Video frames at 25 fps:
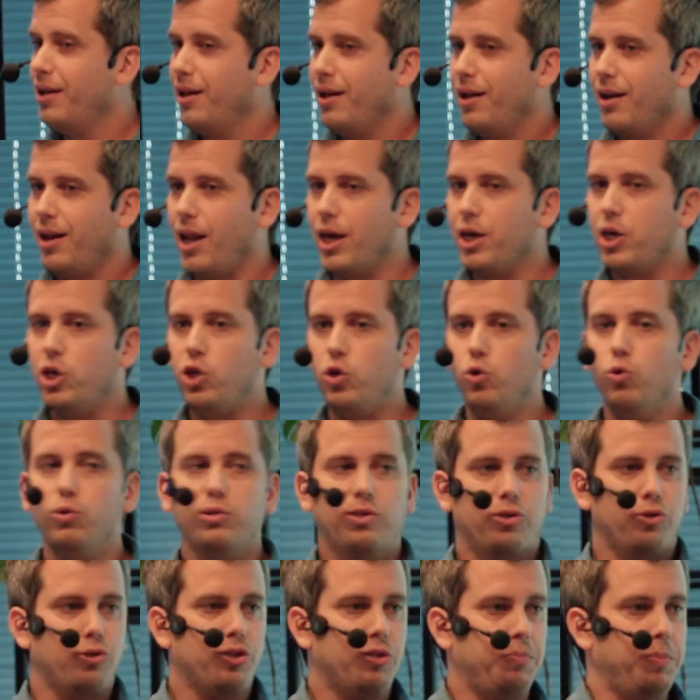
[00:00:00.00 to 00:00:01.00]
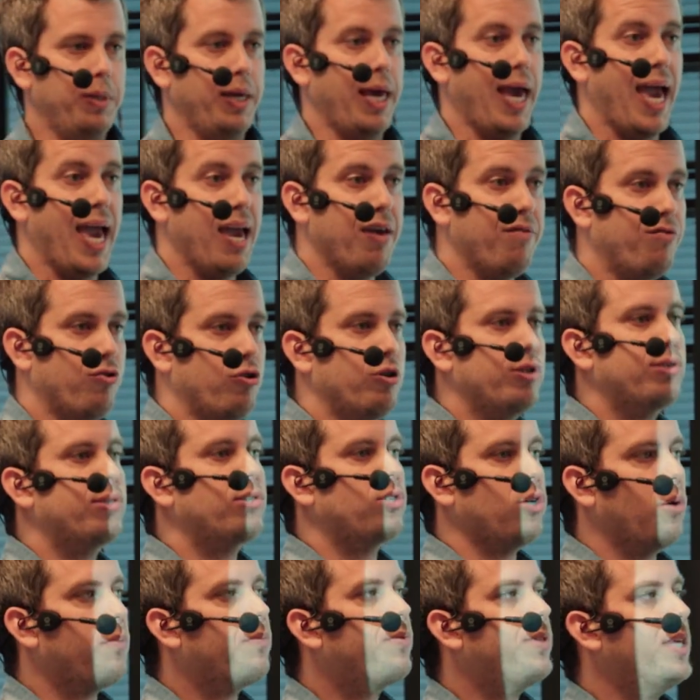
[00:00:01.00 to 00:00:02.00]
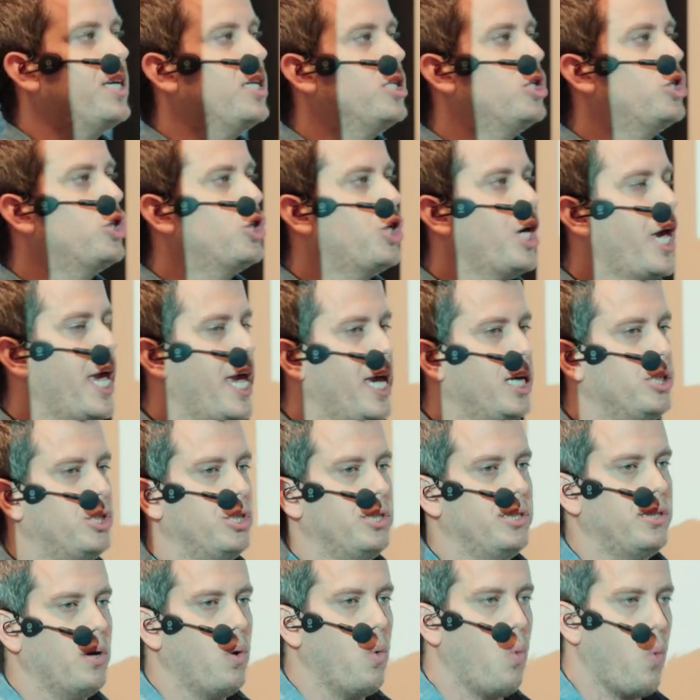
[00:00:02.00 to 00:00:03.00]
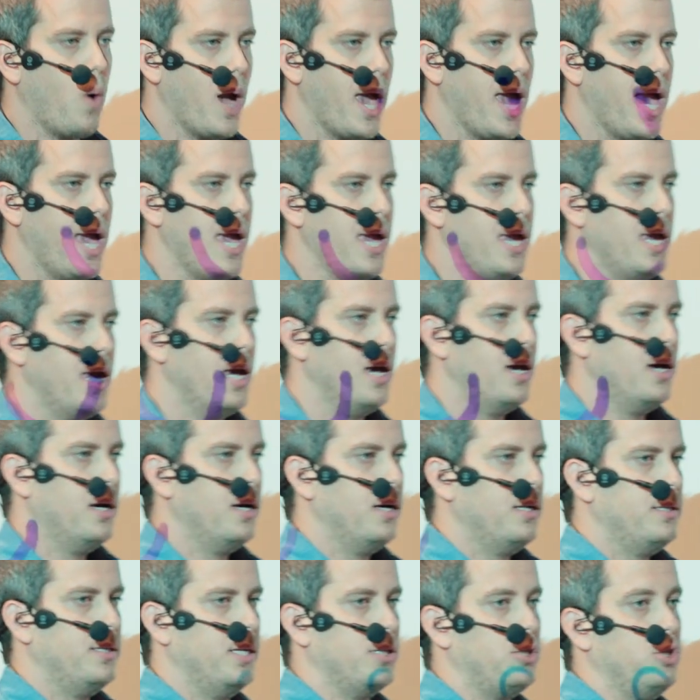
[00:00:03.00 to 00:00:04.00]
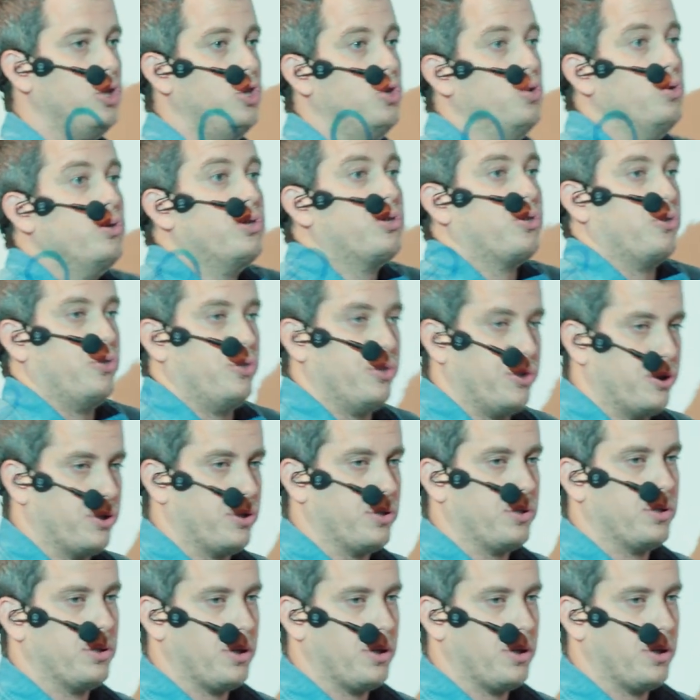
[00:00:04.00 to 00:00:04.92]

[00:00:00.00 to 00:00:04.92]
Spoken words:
like users' behavior. Something changed in the way that users